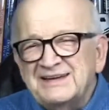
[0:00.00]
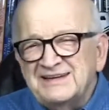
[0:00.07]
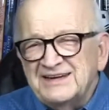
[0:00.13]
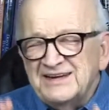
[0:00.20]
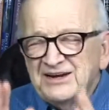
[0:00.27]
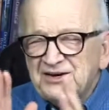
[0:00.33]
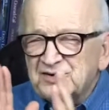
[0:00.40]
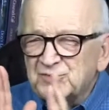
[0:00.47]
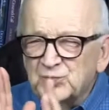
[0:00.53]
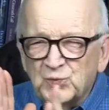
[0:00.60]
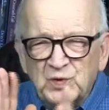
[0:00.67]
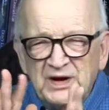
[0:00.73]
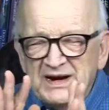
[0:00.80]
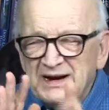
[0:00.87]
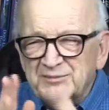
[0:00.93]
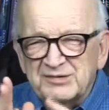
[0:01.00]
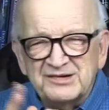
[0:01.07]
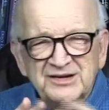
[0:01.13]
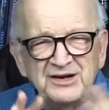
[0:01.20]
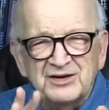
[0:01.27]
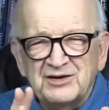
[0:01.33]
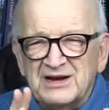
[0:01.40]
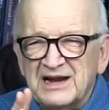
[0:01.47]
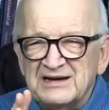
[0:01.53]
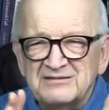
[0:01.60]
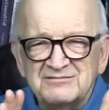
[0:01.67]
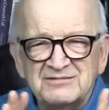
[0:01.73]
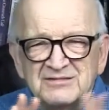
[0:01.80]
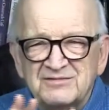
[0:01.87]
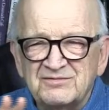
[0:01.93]
Then there's one episode, like
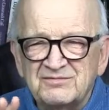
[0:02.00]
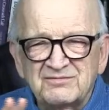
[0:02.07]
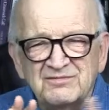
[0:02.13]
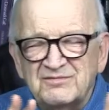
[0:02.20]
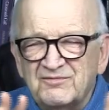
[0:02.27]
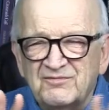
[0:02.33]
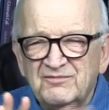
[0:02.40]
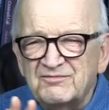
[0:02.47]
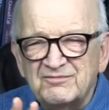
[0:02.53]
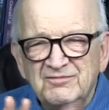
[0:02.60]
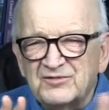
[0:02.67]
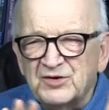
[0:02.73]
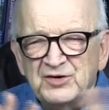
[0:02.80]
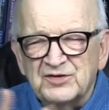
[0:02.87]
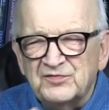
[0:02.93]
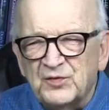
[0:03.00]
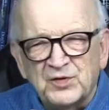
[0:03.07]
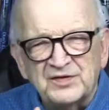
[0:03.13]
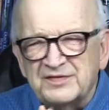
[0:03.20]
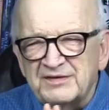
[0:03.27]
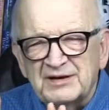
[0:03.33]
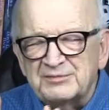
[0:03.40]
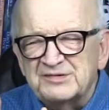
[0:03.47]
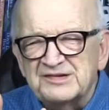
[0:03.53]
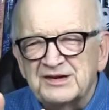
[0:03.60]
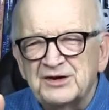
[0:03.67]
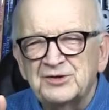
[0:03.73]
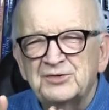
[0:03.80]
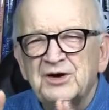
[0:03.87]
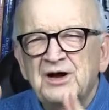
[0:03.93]
the 3rd or 4th
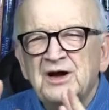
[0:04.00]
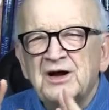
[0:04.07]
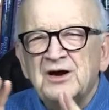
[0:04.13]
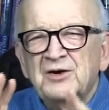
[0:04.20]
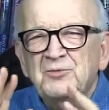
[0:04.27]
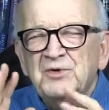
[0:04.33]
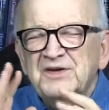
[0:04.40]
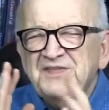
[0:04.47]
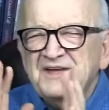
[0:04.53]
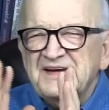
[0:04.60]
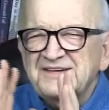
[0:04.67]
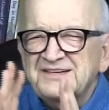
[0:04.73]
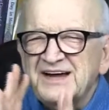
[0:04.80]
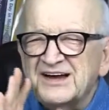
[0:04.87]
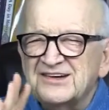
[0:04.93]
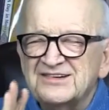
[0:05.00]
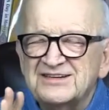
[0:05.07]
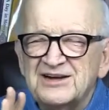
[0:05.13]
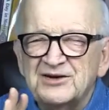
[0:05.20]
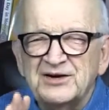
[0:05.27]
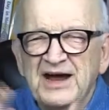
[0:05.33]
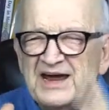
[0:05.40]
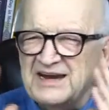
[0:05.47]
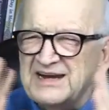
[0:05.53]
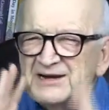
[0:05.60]
episode, where things kind of slow down.